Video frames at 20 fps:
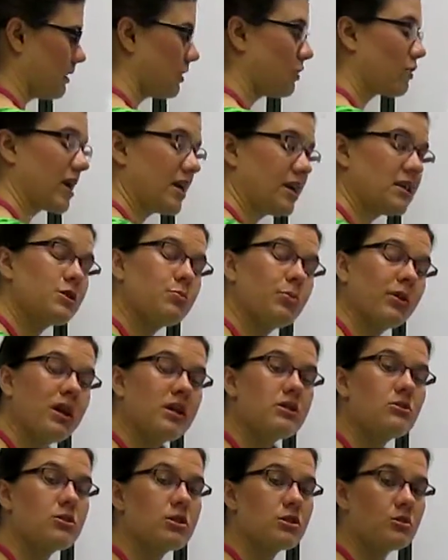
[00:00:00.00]
greatest
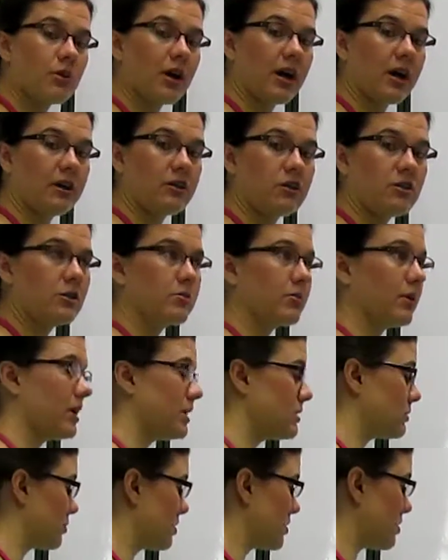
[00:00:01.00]
place, which is my hundreds
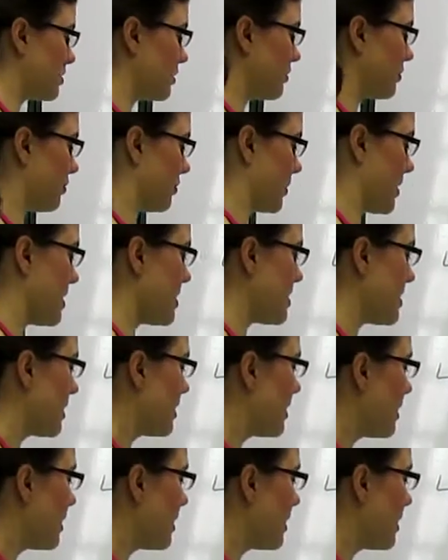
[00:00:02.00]
place, which is a 3.